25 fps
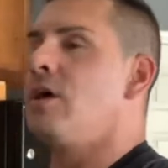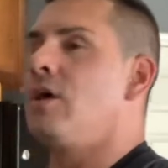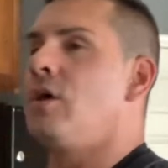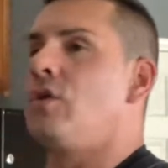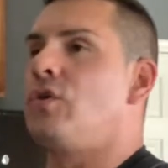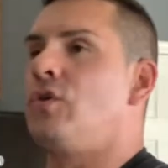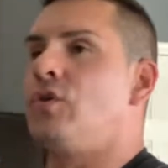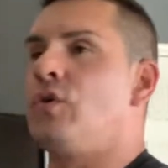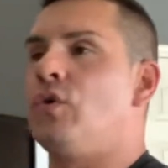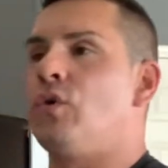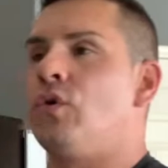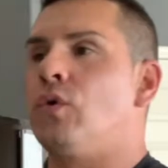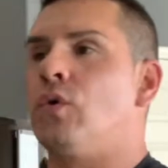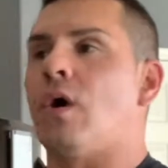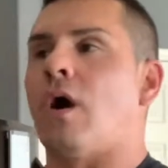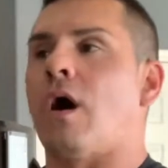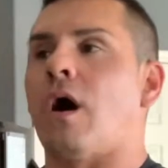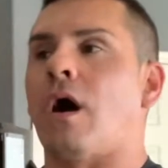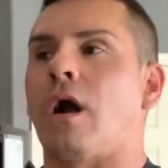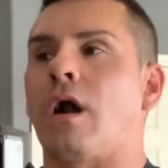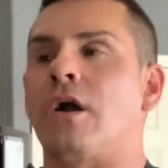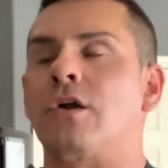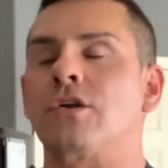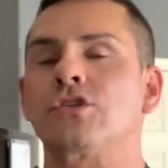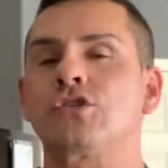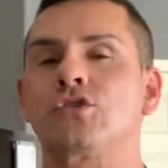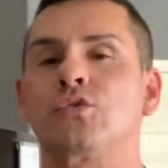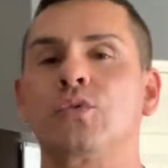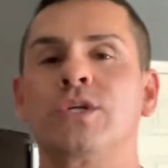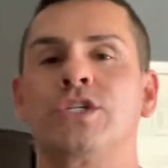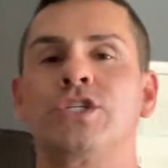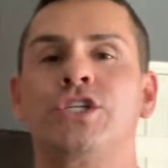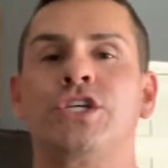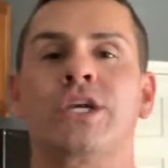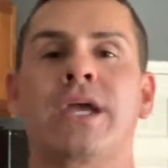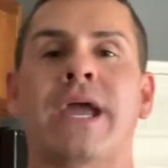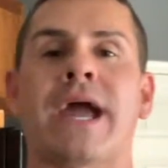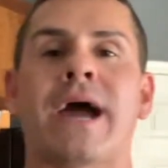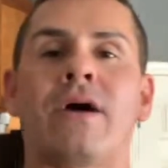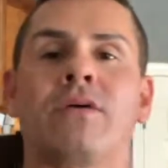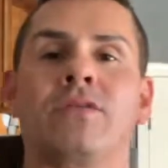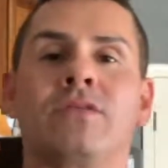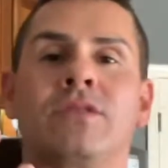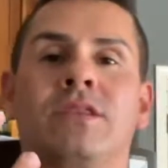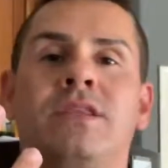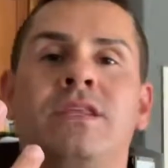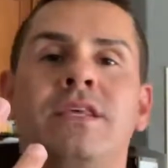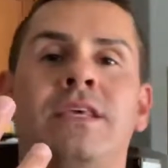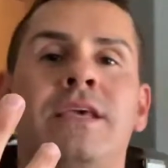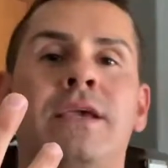you are switching
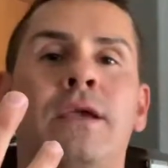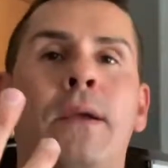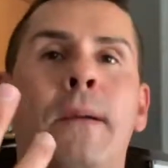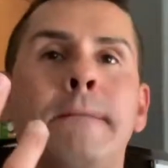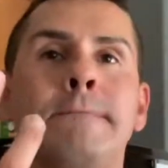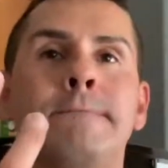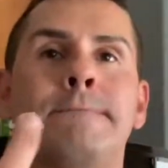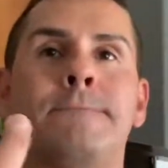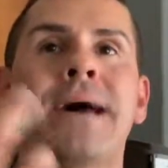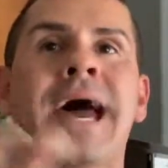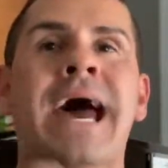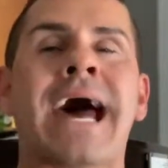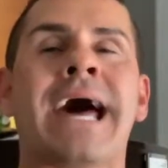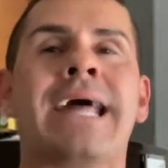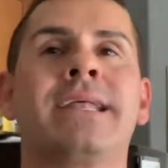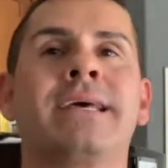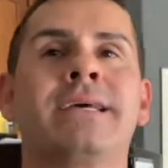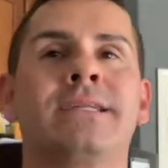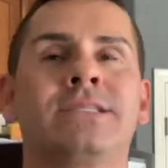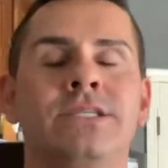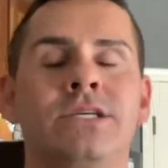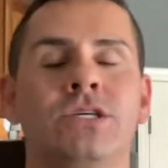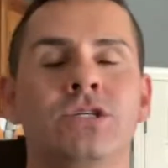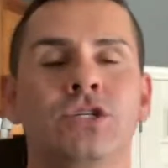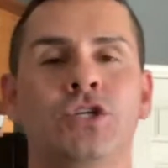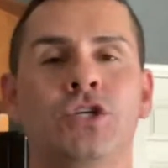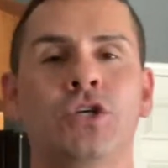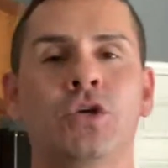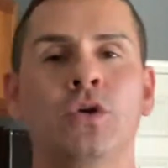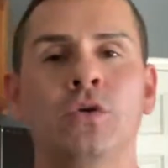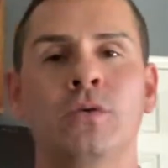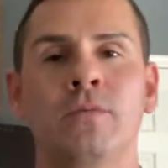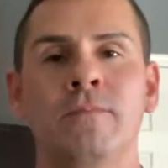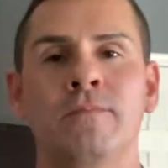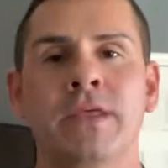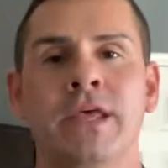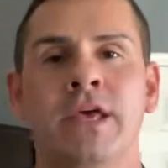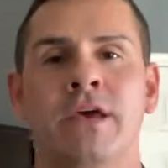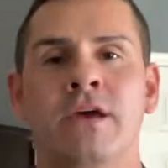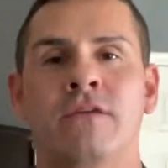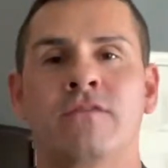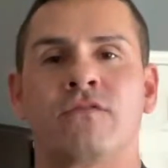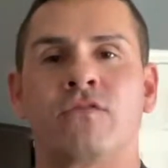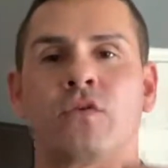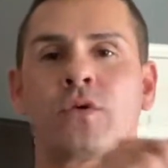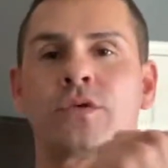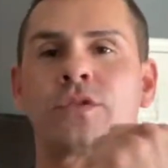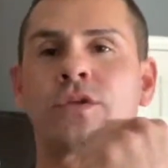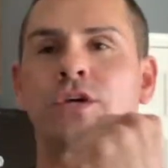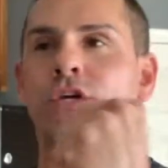out the bad tissue
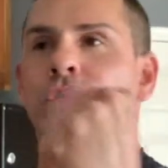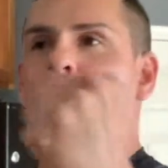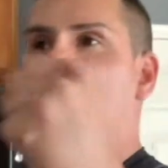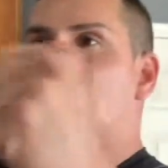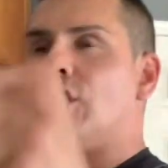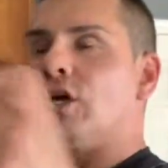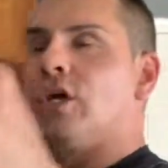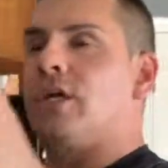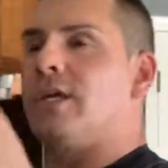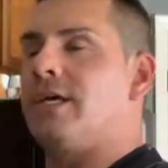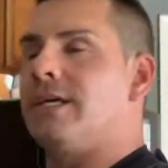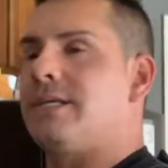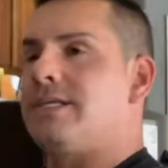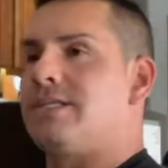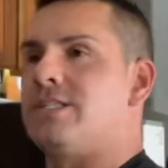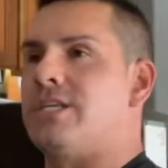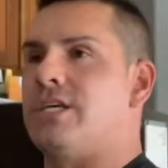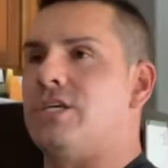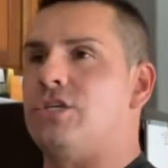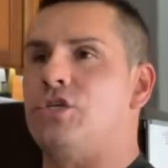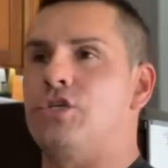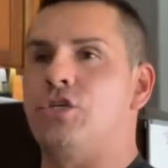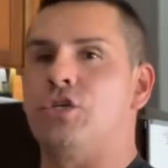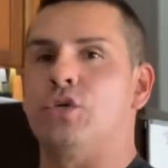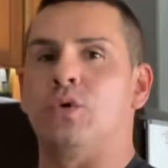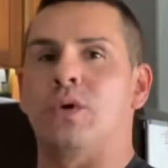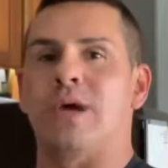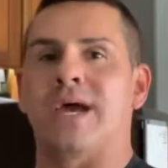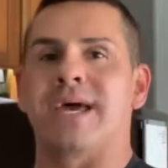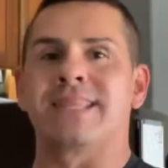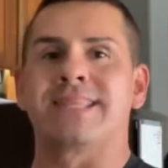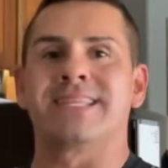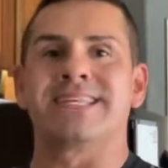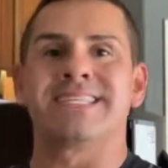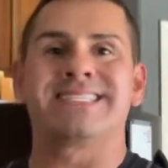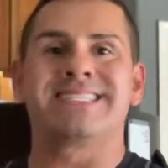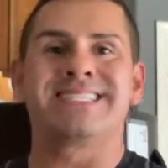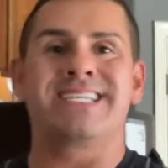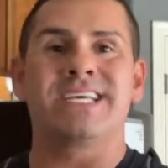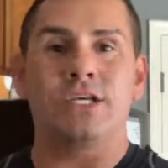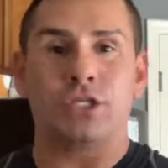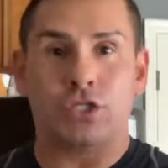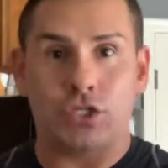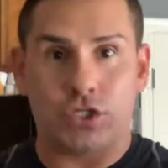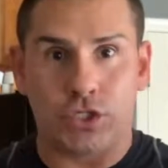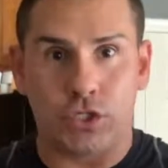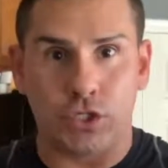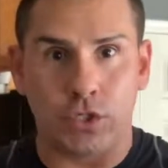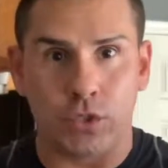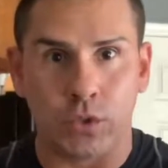for the good tissue, and the
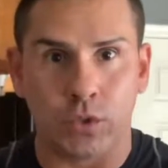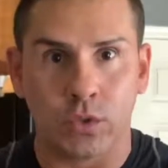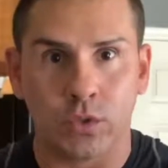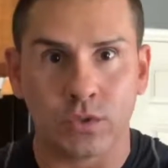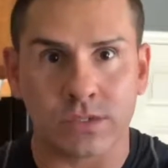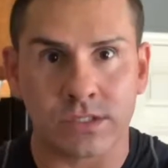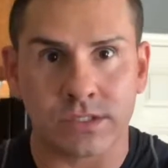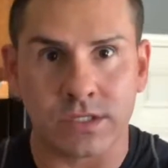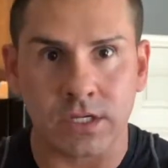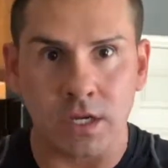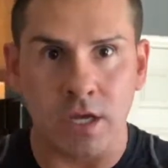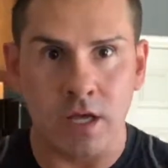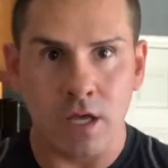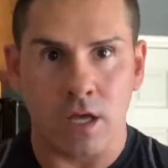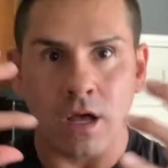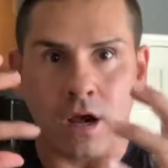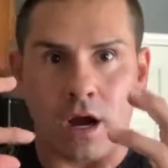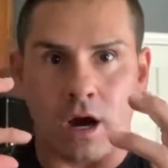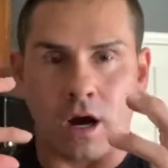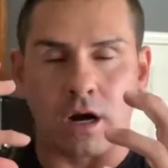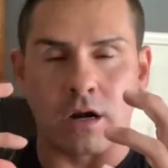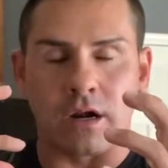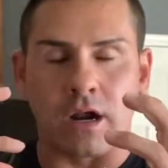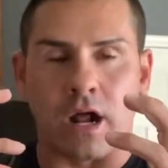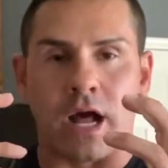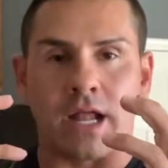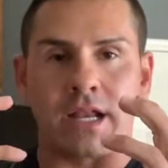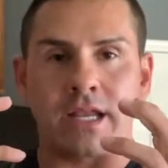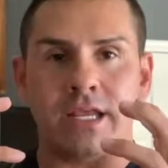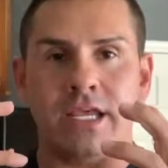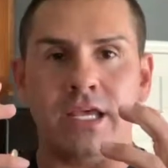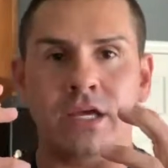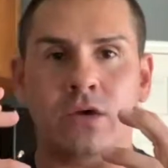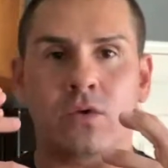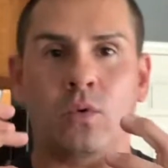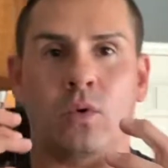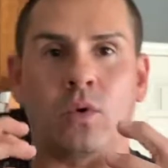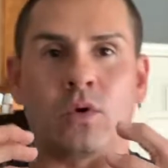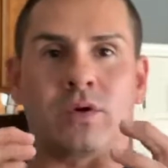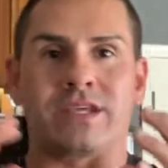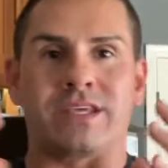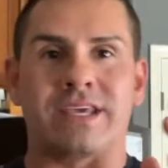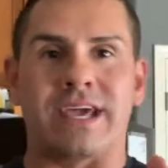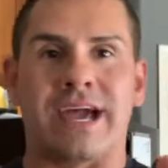tissues are not equal.